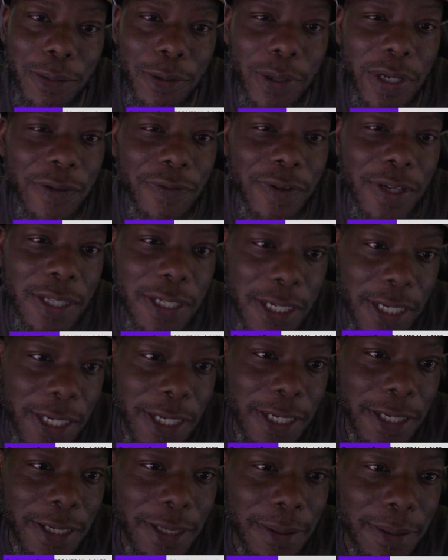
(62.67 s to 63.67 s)

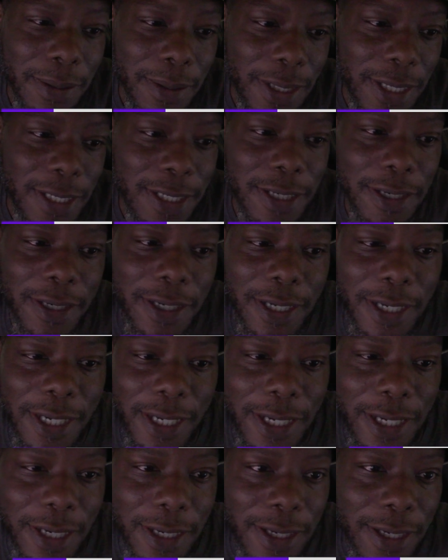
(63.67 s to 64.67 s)
315, he's going to
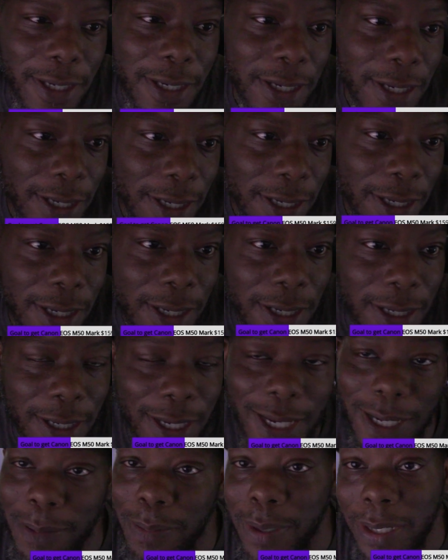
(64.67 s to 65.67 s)
get.
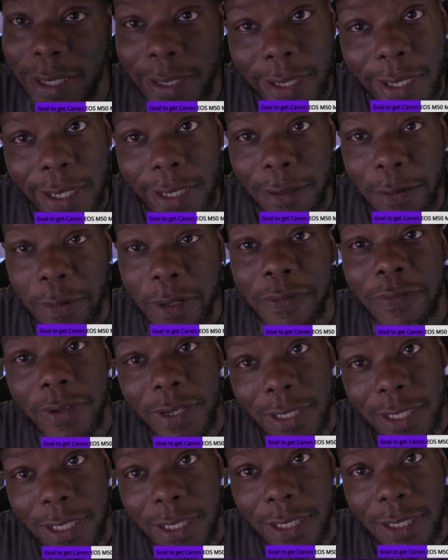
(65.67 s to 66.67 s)
Can't beat that,
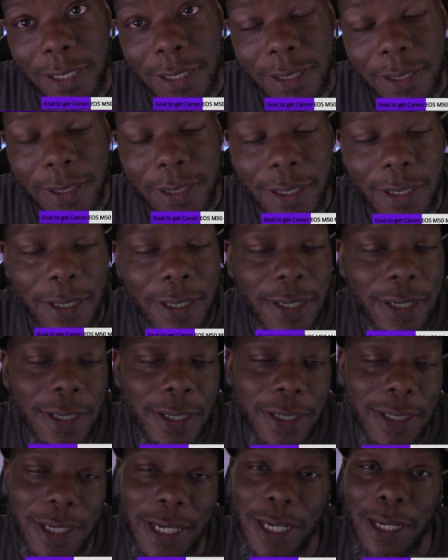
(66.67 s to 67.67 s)
315.
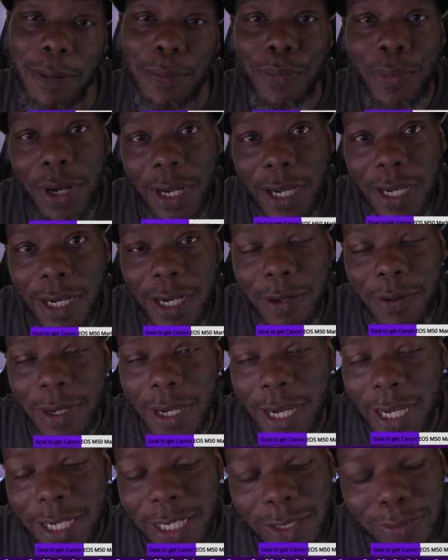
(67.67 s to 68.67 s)
Jaylen Brown already
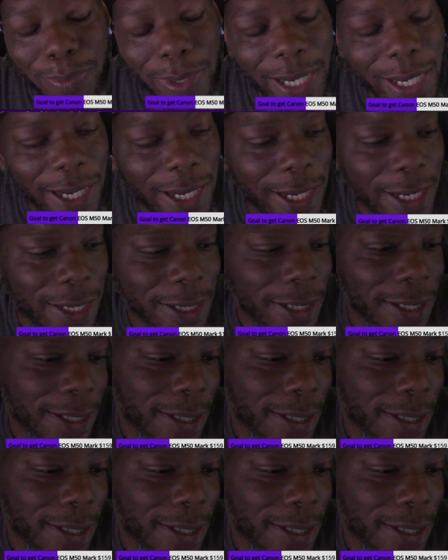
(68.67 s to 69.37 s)
got his bag.